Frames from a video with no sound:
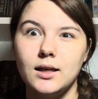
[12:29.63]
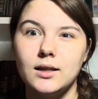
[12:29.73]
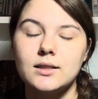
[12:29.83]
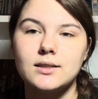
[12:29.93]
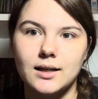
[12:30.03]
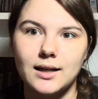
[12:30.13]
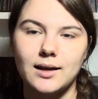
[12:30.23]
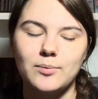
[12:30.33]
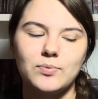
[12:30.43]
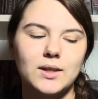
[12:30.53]
Sunday.
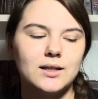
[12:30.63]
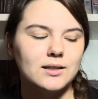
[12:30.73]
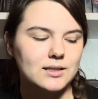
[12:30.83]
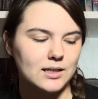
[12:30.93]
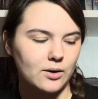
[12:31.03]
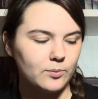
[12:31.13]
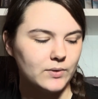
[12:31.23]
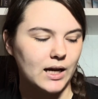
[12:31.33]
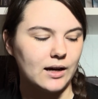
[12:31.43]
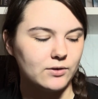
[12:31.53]
So
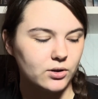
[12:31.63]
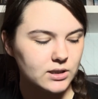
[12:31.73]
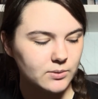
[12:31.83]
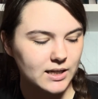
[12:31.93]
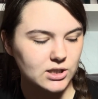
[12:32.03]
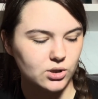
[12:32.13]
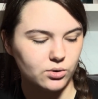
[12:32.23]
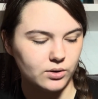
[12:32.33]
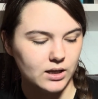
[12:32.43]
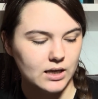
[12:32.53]
I have all this week
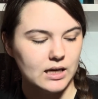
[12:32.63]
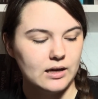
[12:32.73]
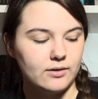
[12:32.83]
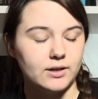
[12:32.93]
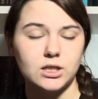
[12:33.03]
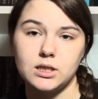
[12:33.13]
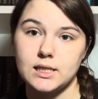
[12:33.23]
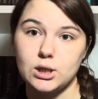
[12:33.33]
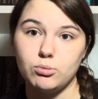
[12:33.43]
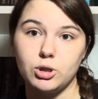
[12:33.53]
to finish these
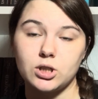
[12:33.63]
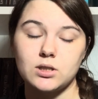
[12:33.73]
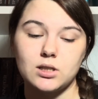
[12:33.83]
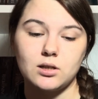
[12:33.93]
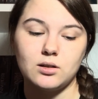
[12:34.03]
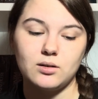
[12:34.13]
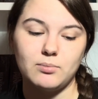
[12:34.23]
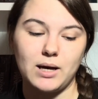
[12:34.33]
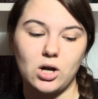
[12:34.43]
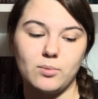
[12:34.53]
2 books,
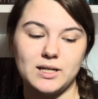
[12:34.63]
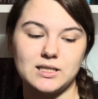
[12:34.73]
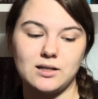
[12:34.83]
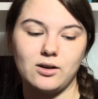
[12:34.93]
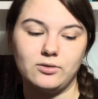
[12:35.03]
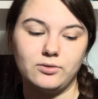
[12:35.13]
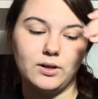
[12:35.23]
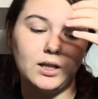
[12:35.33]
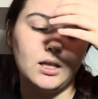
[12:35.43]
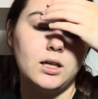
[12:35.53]
pack all my stuff,
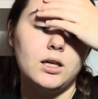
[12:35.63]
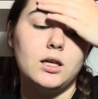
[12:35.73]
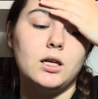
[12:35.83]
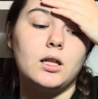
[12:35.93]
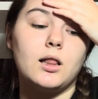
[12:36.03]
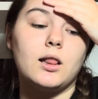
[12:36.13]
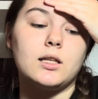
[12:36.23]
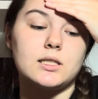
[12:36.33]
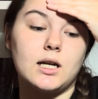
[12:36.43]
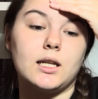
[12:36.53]

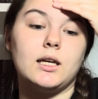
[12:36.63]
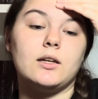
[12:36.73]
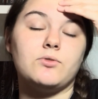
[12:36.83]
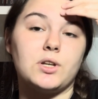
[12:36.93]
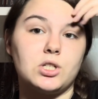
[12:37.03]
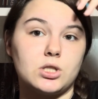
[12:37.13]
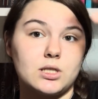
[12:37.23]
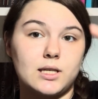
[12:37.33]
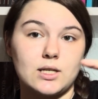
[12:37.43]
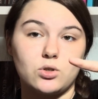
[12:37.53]
study and finish
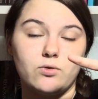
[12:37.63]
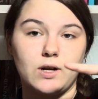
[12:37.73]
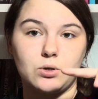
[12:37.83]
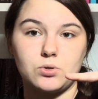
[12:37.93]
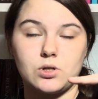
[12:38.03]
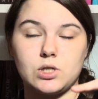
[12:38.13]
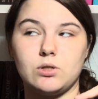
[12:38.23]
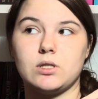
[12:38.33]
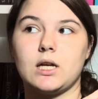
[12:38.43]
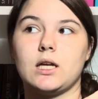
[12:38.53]
these last 2 finals on
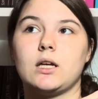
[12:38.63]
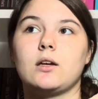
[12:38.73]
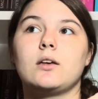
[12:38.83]
Tuesday.